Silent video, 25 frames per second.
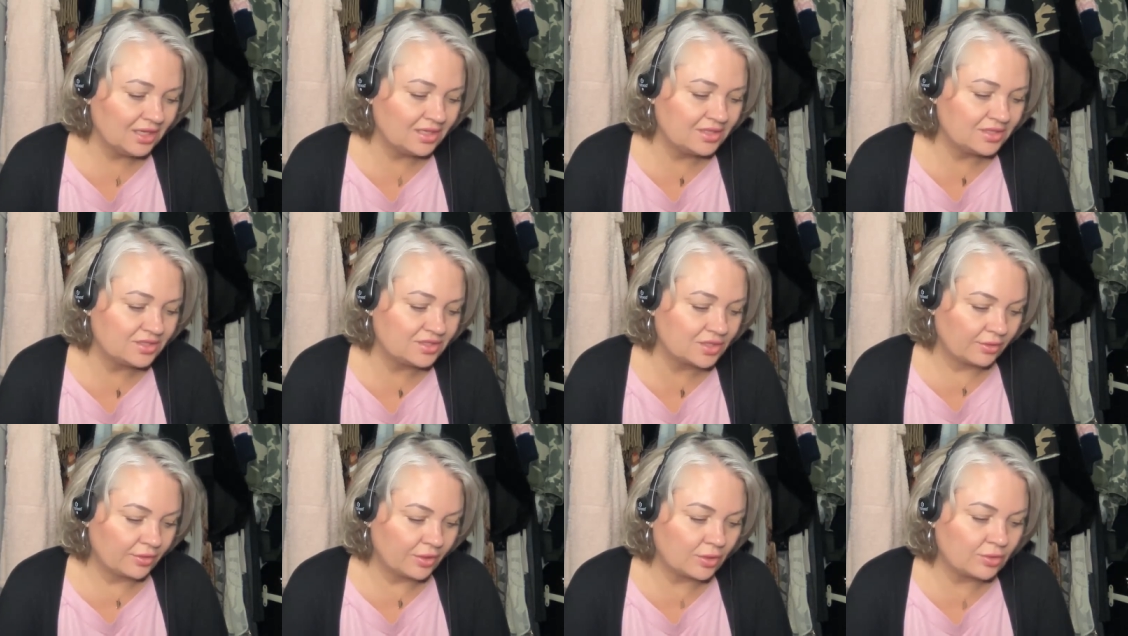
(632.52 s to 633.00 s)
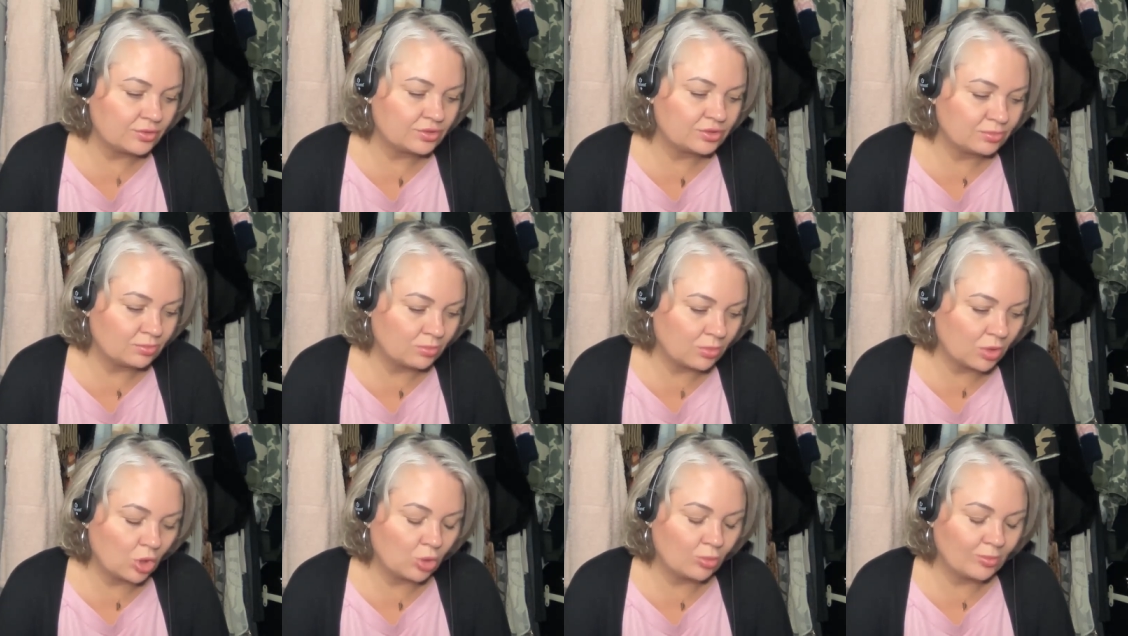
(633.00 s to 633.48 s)
And
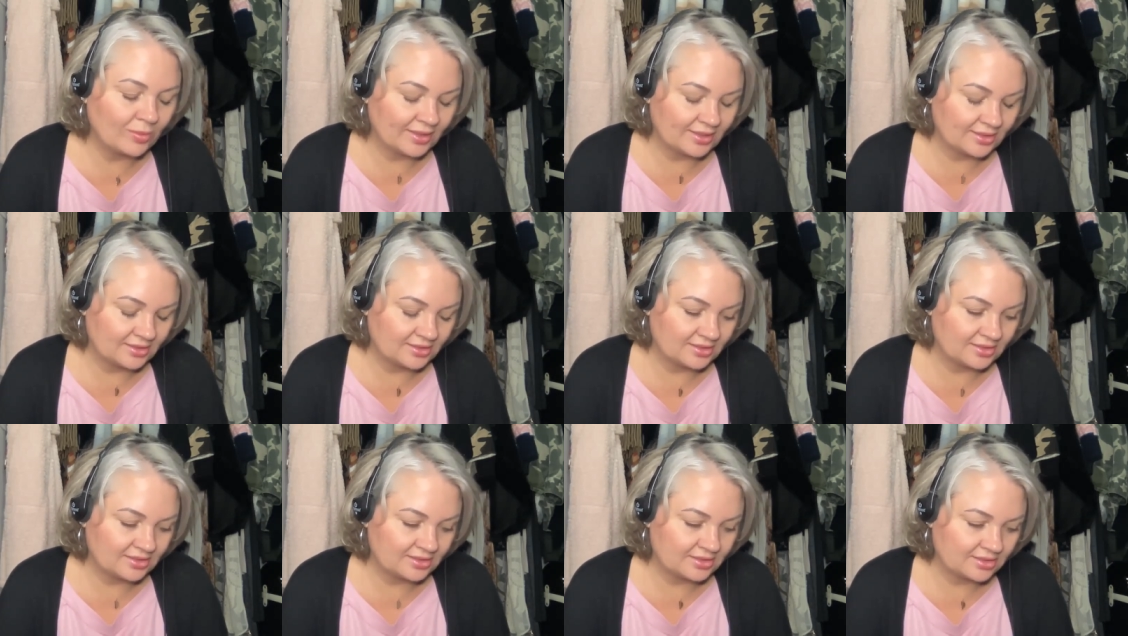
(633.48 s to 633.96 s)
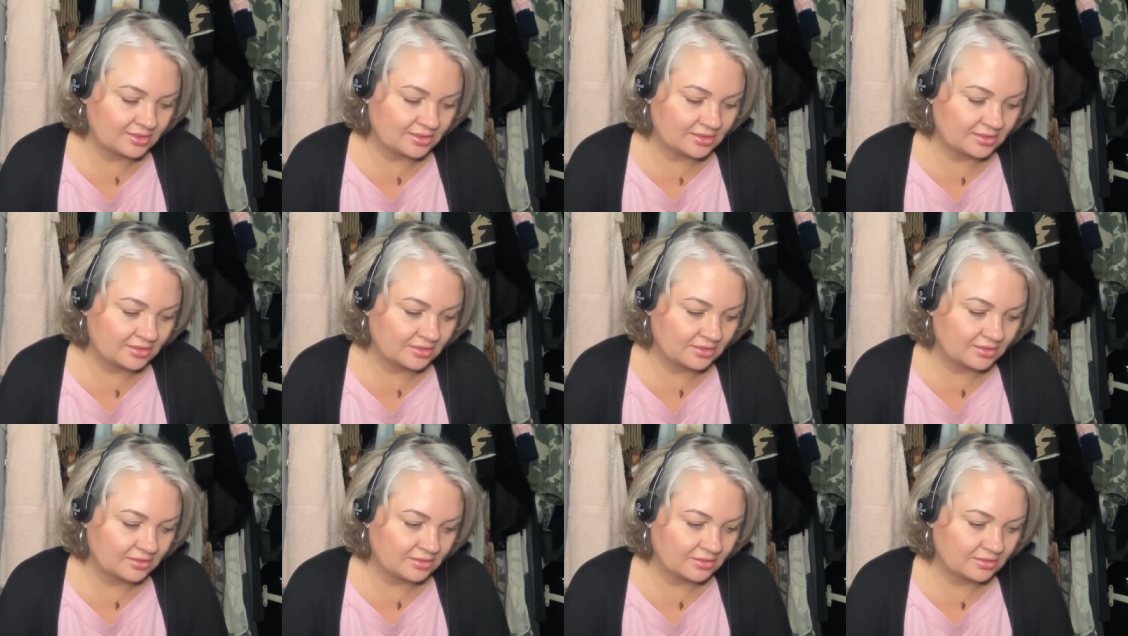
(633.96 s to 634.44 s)
those
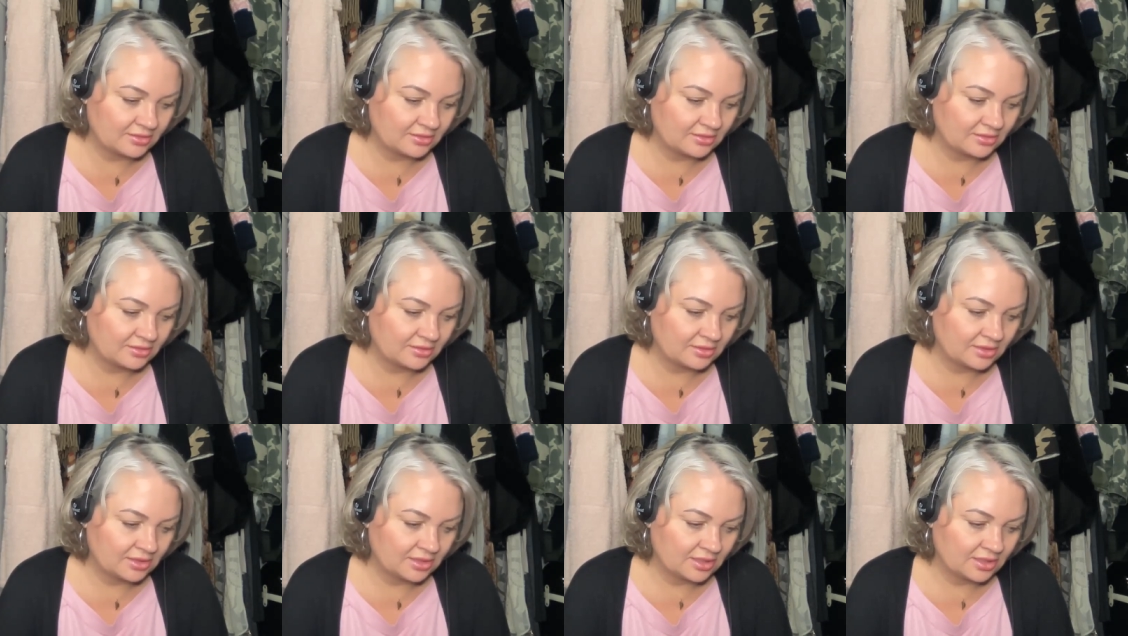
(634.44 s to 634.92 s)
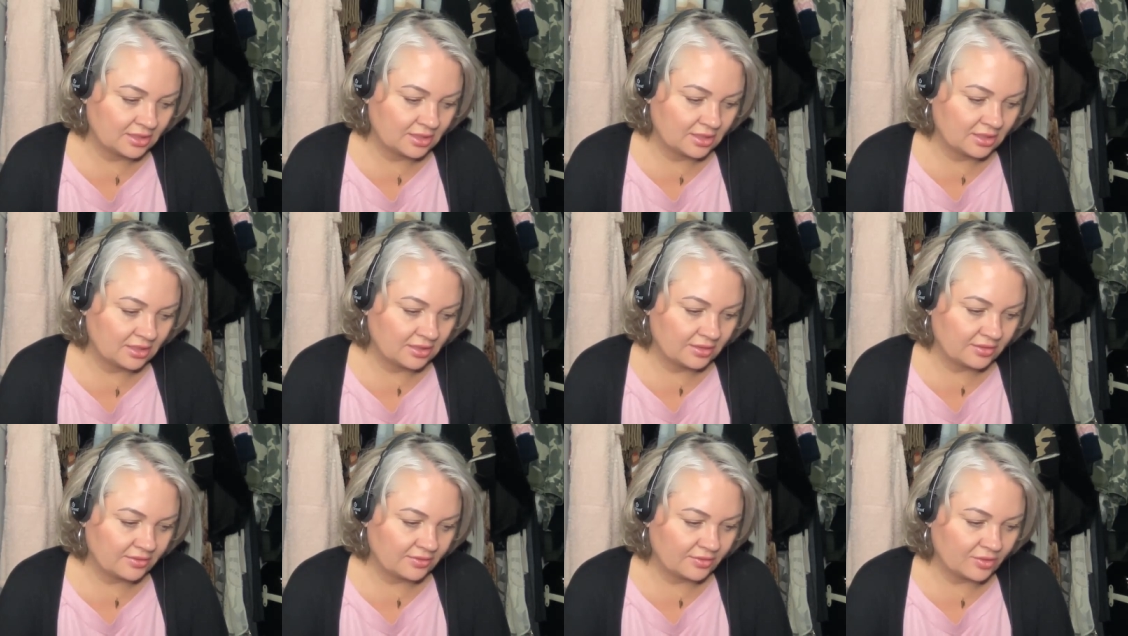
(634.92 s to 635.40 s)
moments,
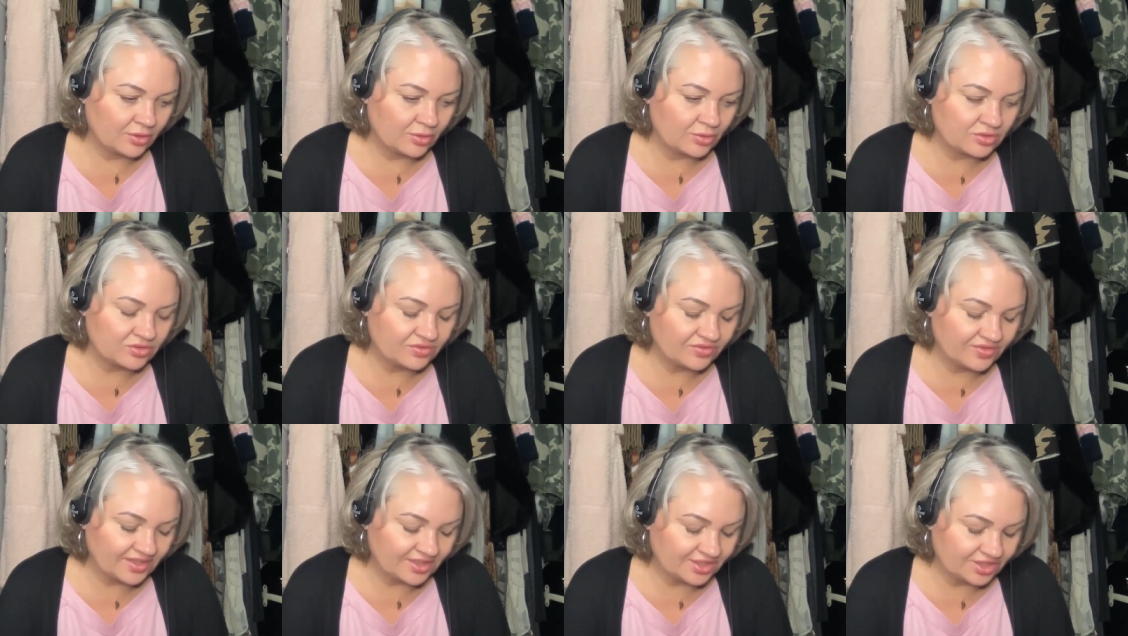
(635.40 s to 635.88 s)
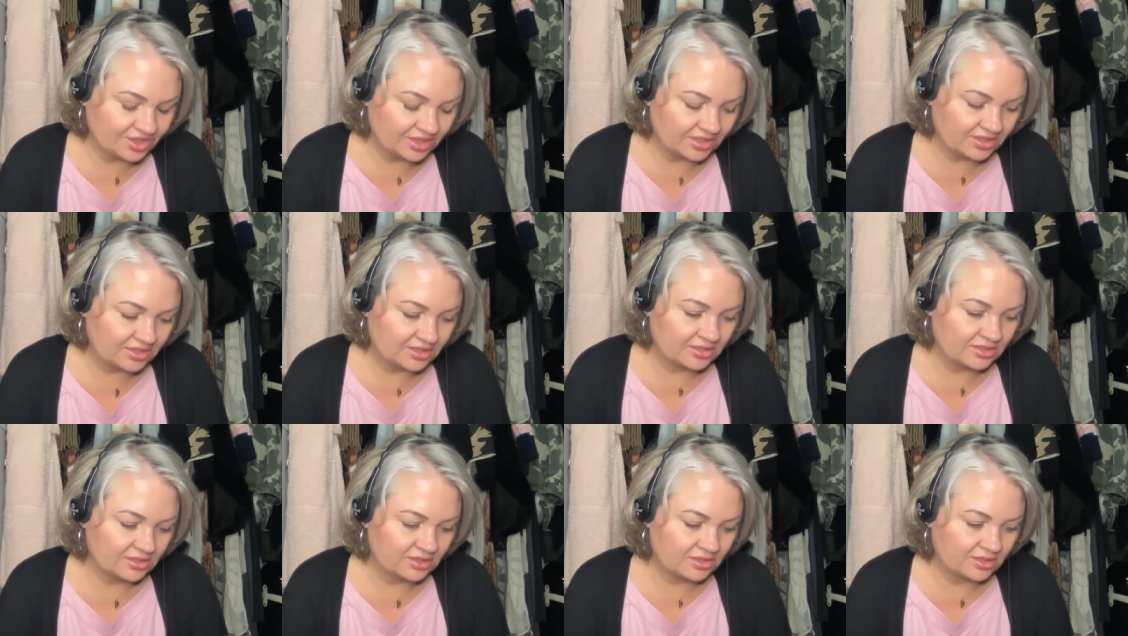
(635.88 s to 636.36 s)
those
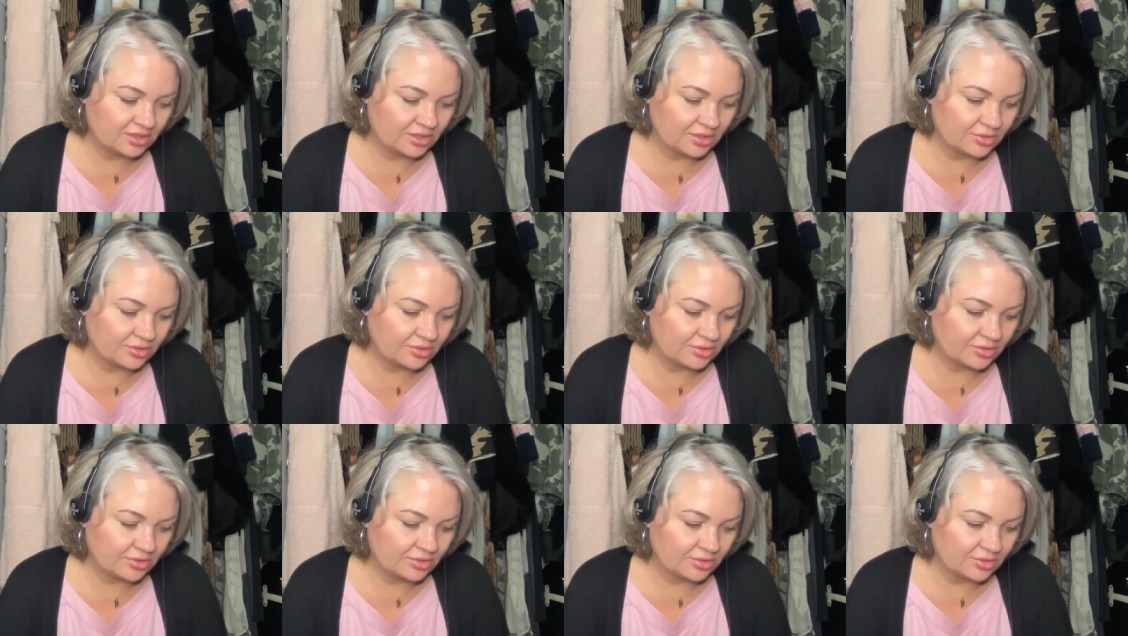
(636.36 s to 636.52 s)
visions,